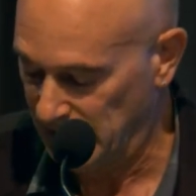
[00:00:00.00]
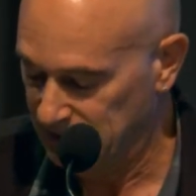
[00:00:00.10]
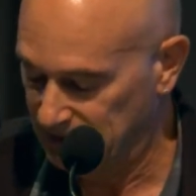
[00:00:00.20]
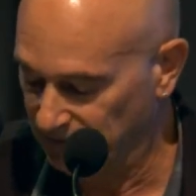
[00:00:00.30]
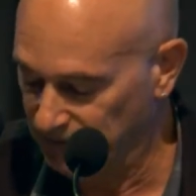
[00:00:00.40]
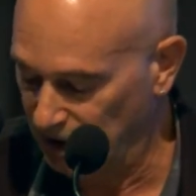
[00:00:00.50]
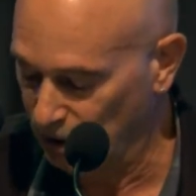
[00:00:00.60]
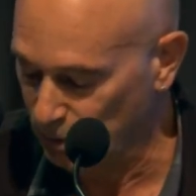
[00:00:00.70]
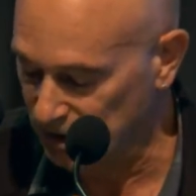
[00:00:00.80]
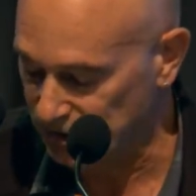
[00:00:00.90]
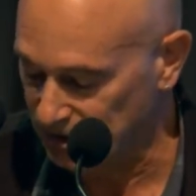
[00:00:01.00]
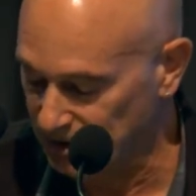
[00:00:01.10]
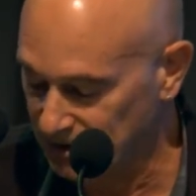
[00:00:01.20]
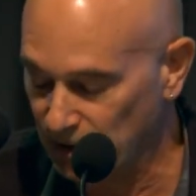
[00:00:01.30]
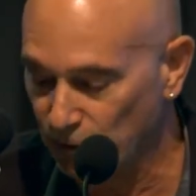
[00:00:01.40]
that the very
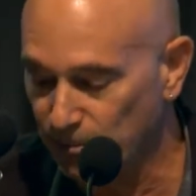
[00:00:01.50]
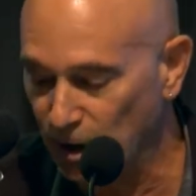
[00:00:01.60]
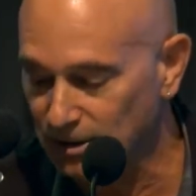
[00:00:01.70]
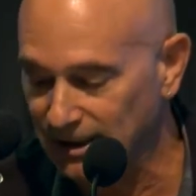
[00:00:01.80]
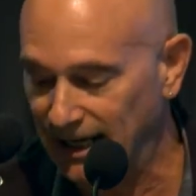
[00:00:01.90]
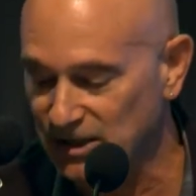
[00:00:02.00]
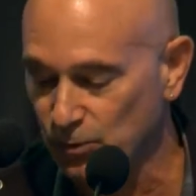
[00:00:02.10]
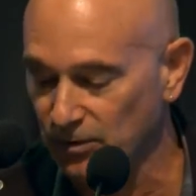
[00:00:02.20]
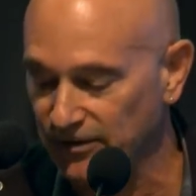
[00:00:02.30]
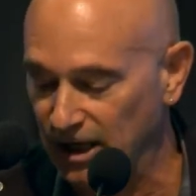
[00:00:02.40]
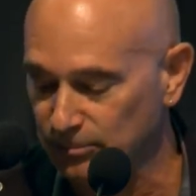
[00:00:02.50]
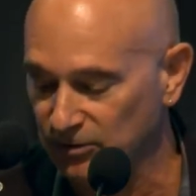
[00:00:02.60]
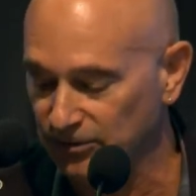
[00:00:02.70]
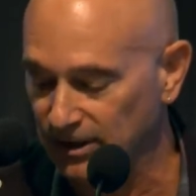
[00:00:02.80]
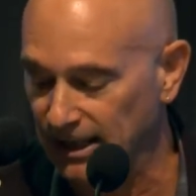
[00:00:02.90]
reason that remote lands were available
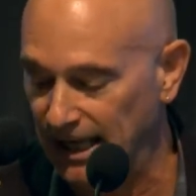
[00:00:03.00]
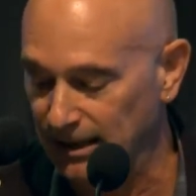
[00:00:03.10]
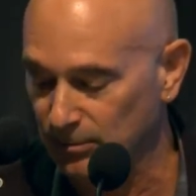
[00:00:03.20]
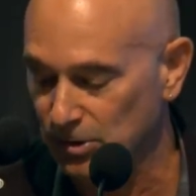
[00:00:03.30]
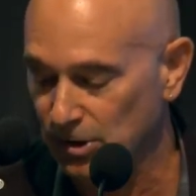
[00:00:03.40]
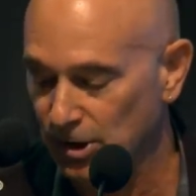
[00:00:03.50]
for claim